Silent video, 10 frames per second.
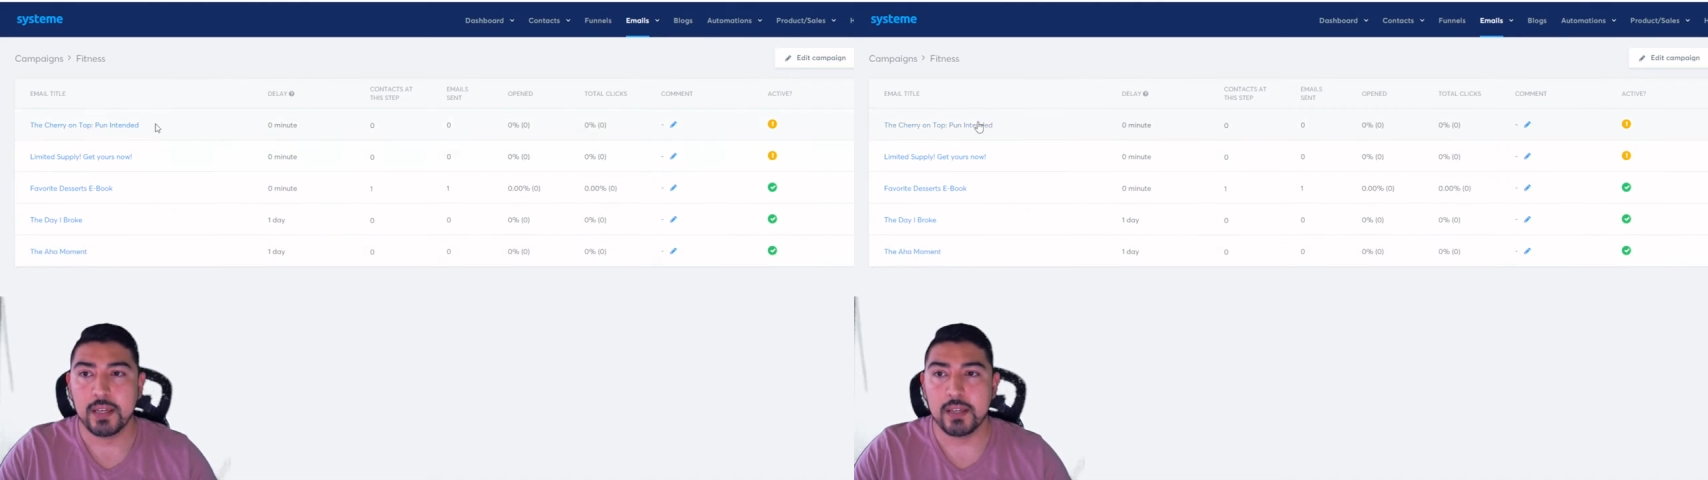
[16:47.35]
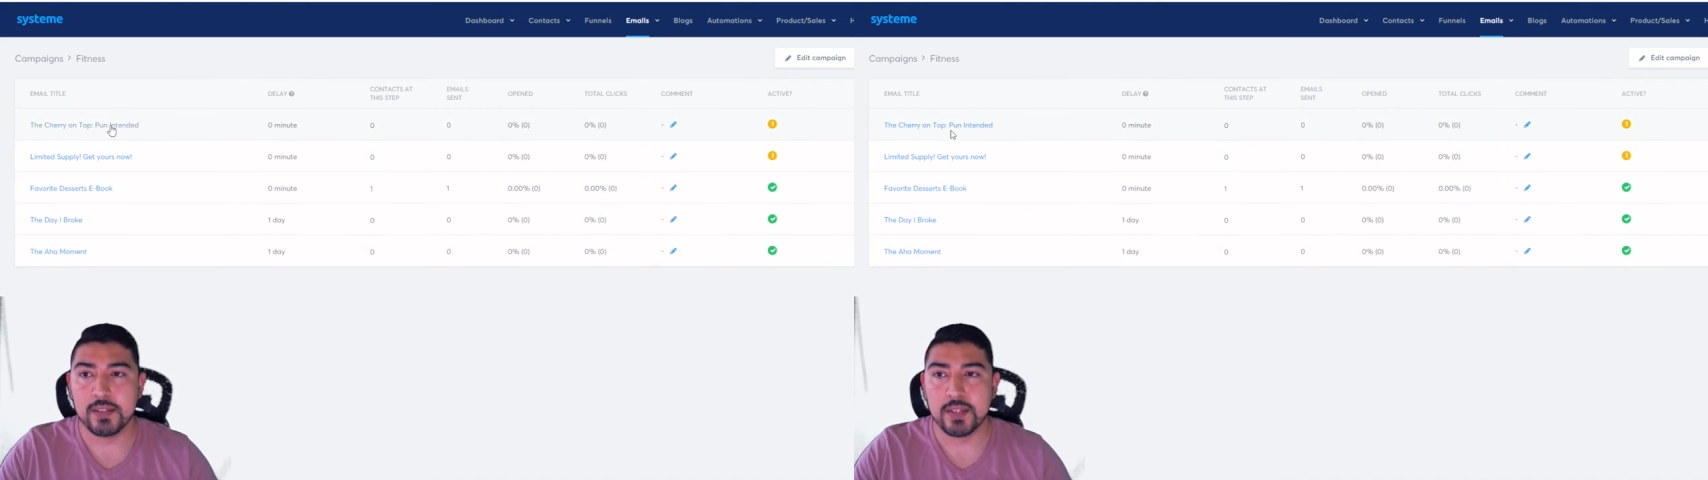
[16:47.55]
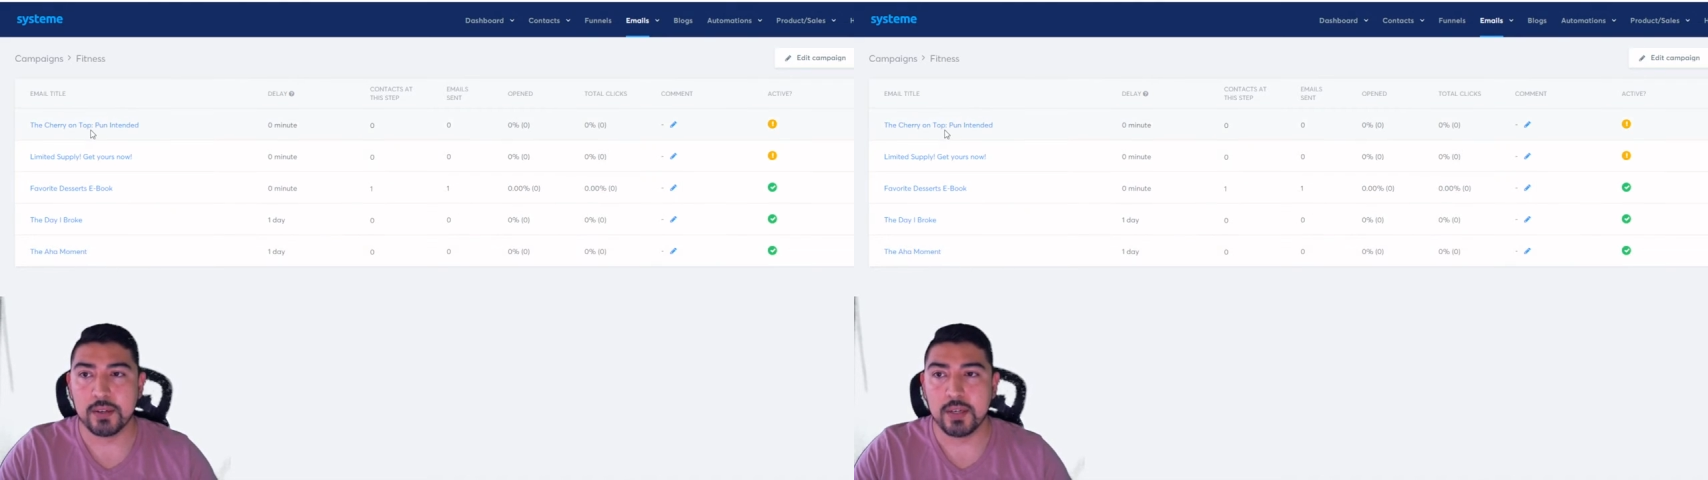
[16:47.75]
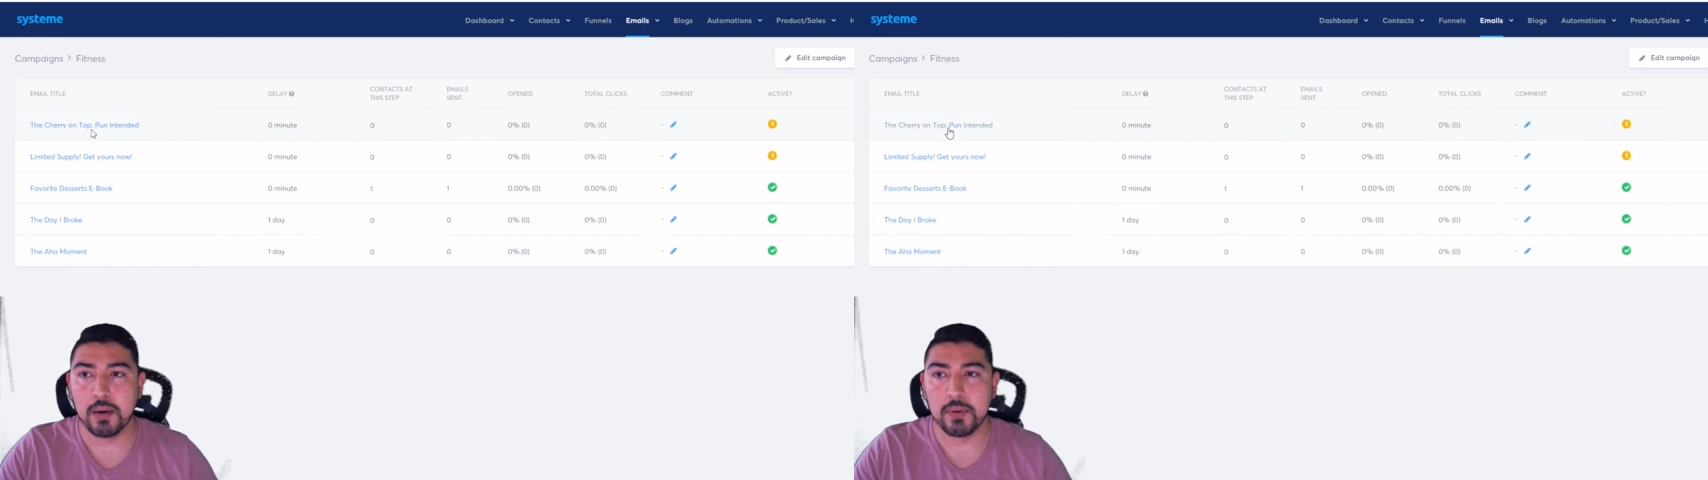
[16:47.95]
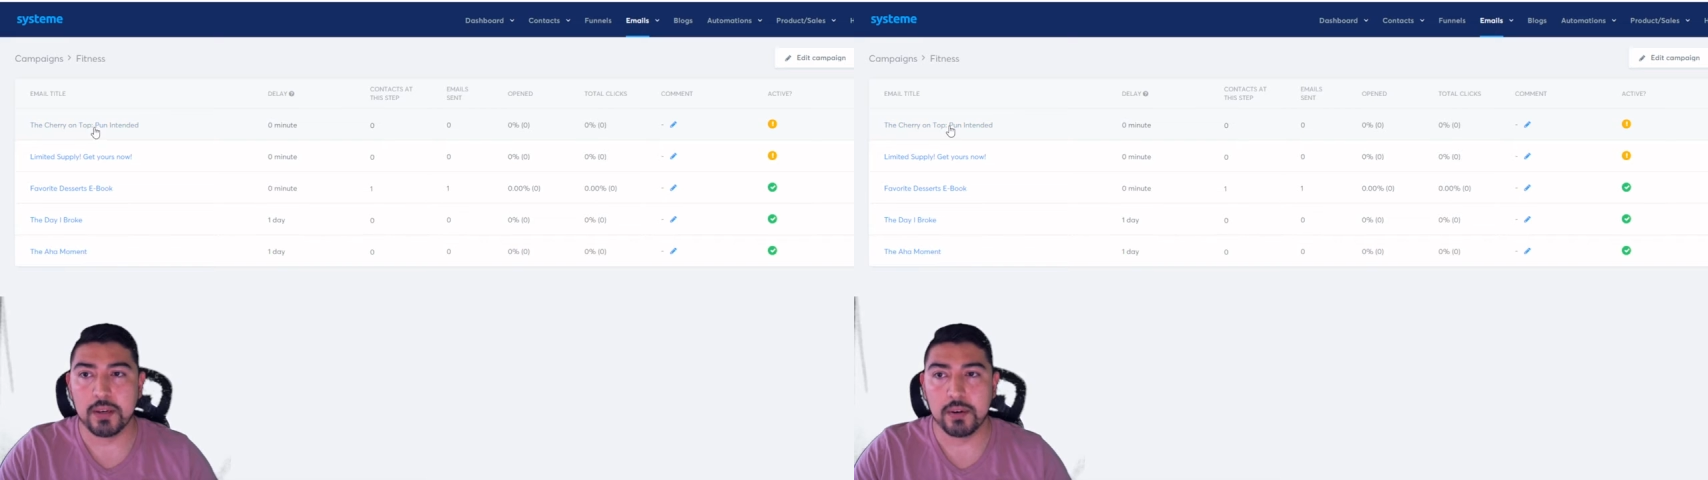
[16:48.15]
And so
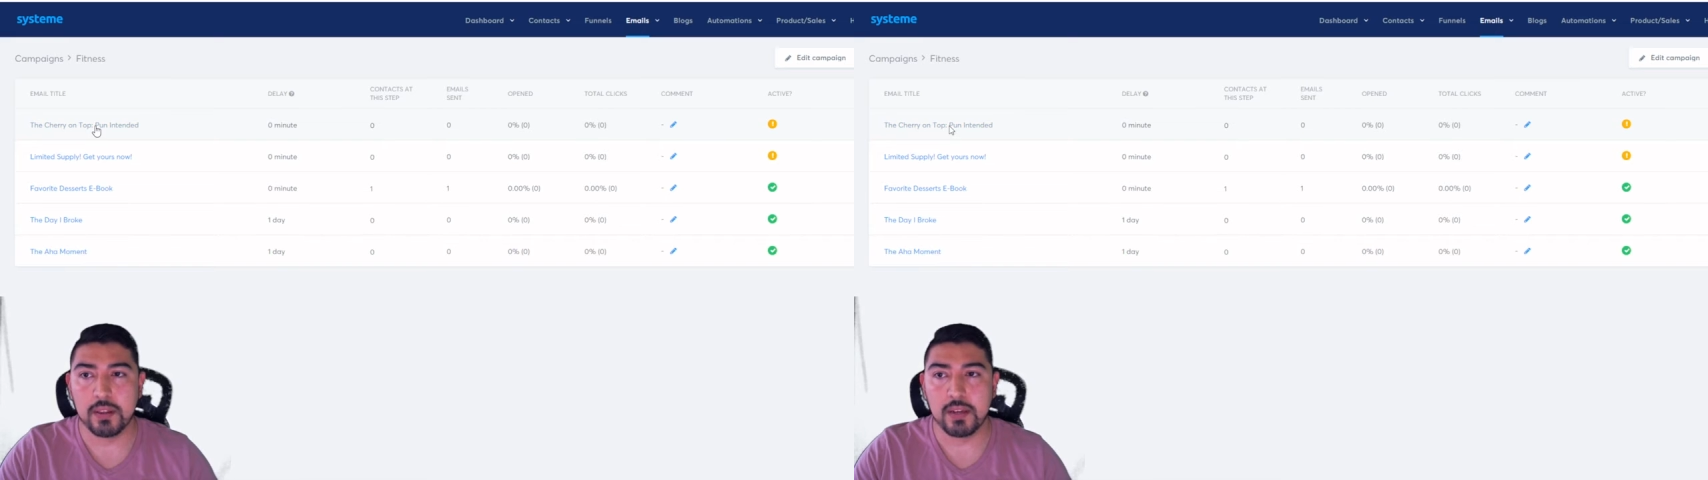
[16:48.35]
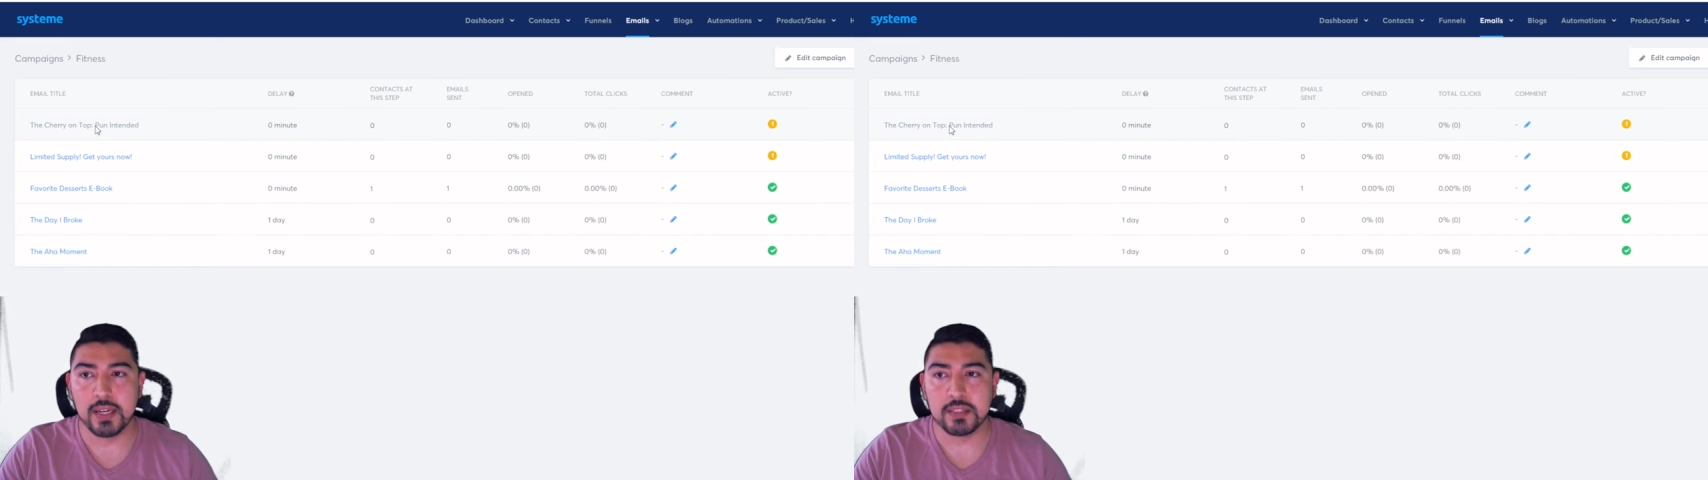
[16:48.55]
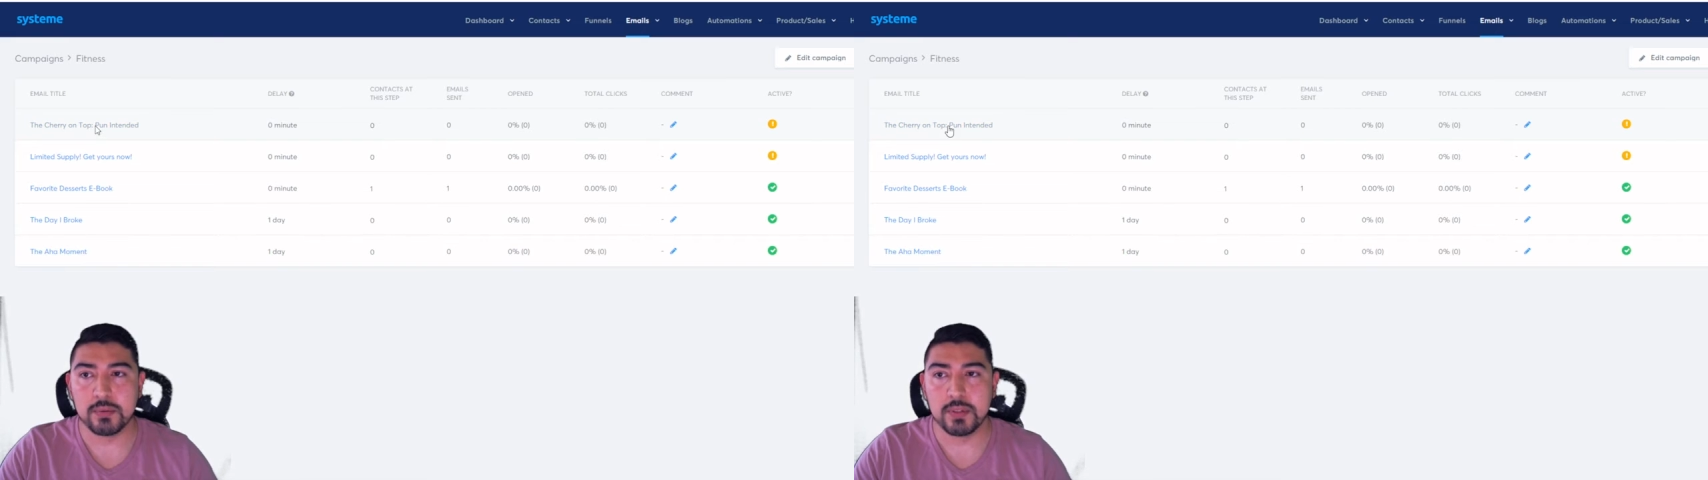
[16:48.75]
now we go to the next